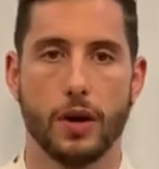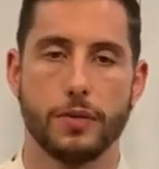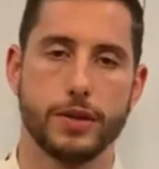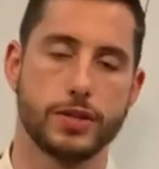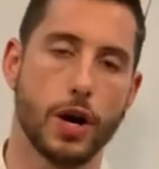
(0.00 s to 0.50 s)

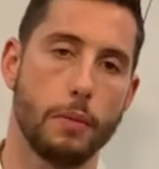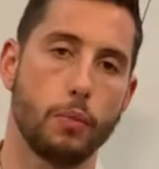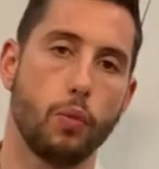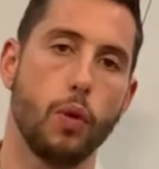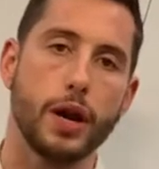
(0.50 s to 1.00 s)
the top
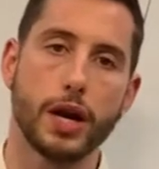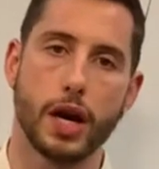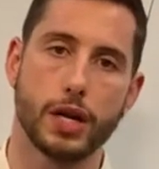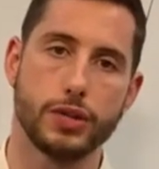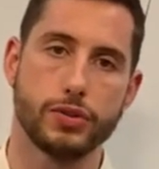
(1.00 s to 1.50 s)

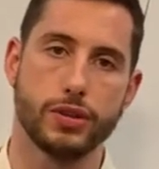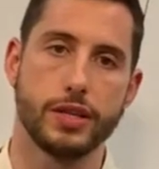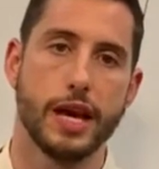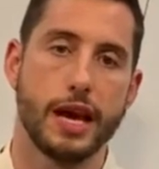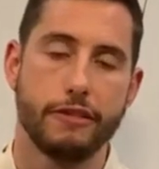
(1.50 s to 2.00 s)
100
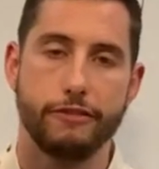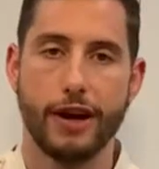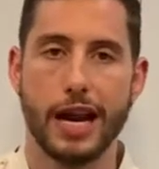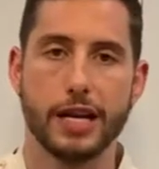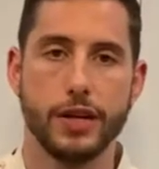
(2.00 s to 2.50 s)

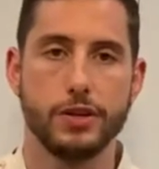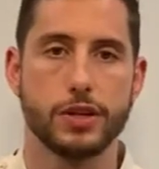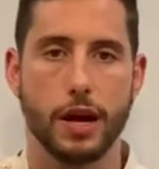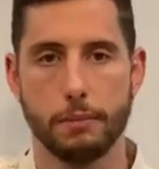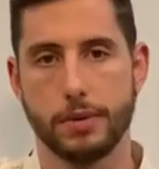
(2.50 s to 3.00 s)
valued
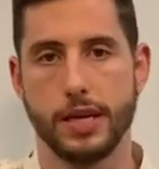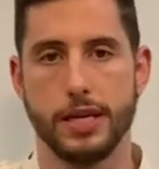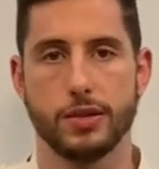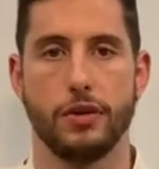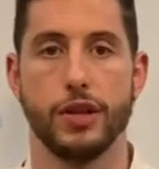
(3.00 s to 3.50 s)

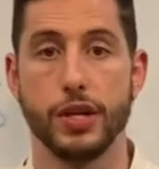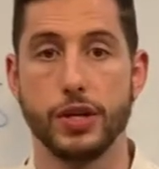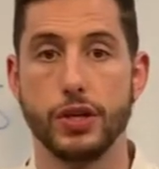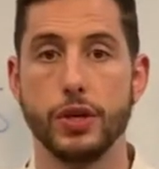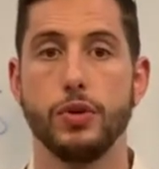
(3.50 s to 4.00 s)
companies on the
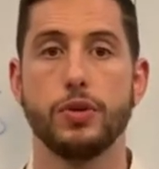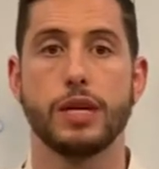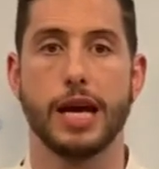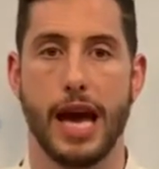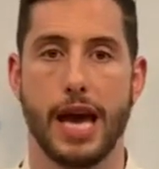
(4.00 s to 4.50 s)

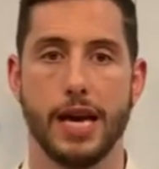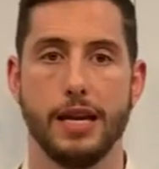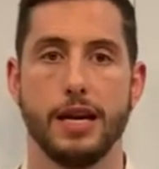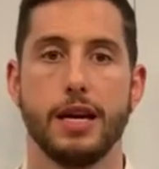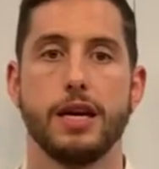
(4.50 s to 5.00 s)
UK
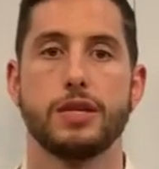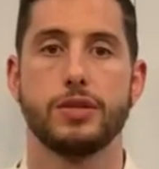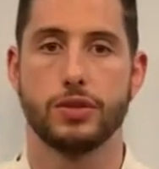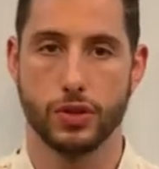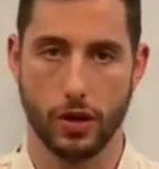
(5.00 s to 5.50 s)

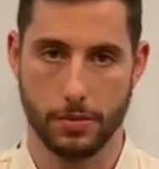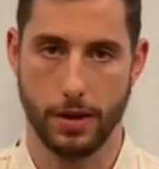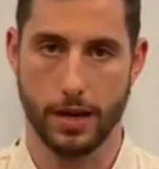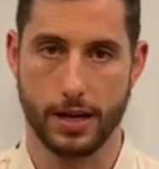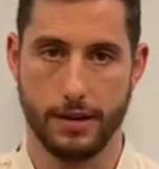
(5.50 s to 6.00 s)
stock
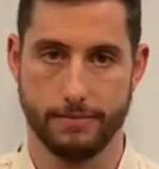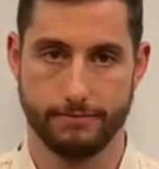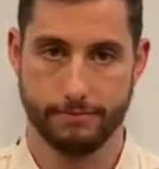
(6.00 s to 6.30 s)
market